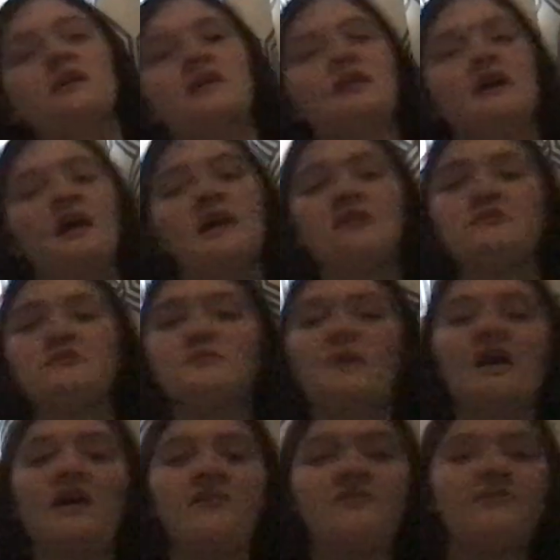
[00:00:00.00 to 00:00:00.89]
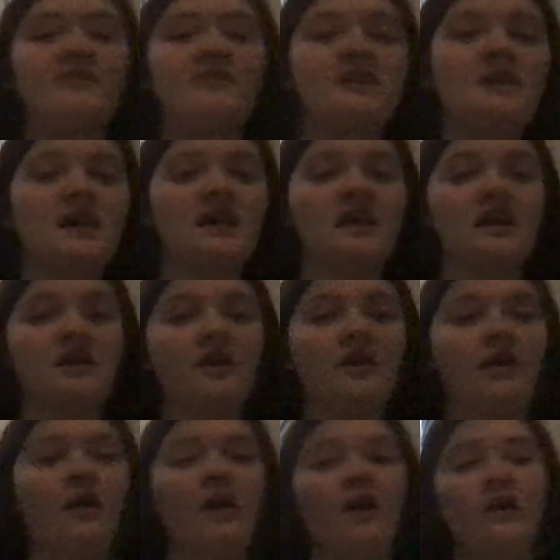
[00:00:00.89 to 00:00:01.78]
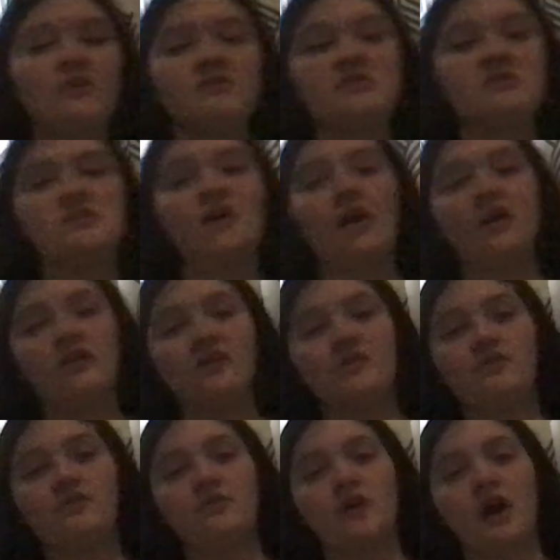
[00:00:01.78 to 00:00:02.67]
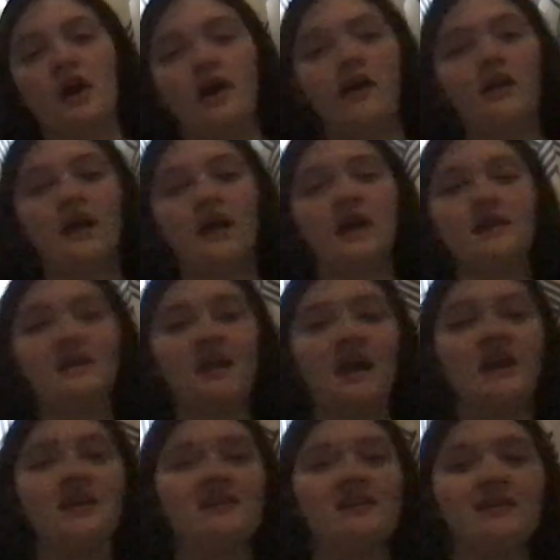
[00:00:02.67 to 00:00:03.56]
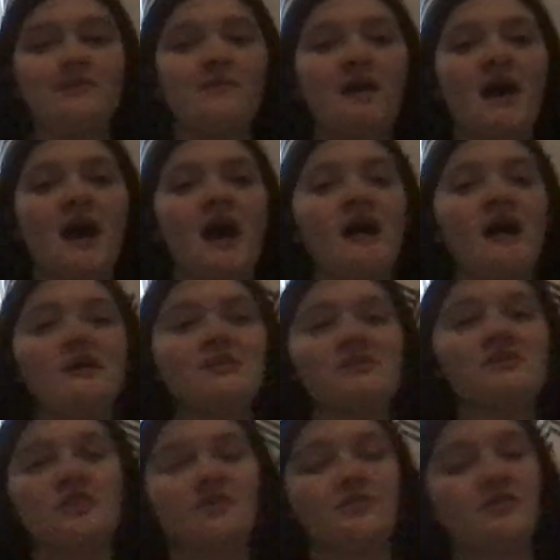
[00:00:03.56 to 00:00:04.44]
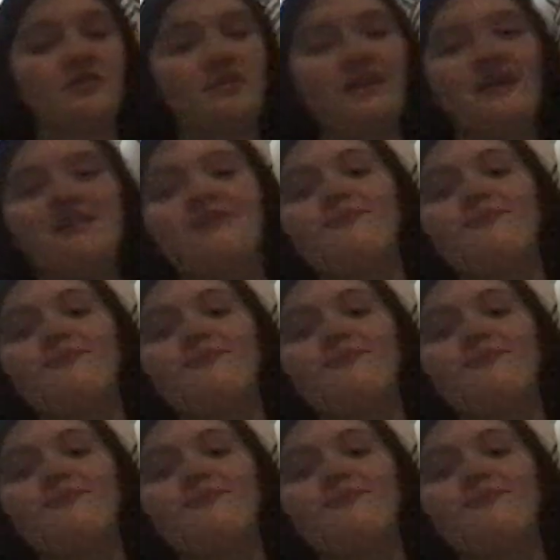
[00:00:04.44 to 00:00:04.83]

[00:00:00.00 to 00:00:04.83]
place my feet on solid ground. Thank the master. If you thank the